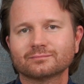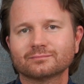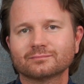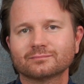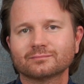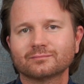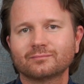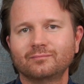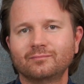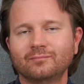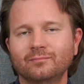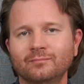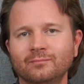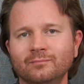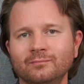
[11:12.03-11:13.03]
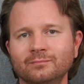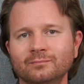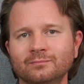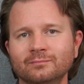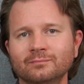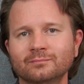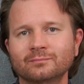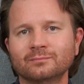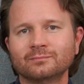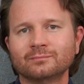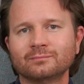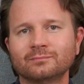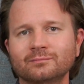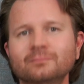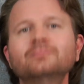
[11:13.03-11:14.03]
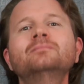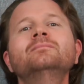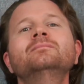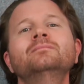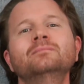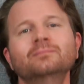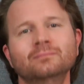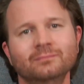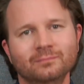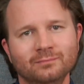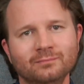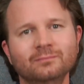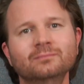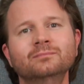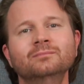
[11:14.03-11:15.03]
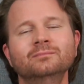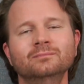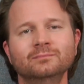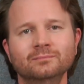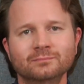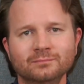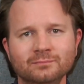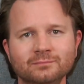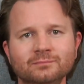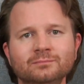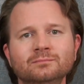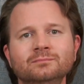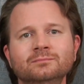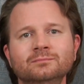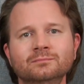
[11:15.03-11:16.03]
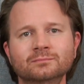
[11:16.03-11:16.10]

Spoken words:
(not speaking)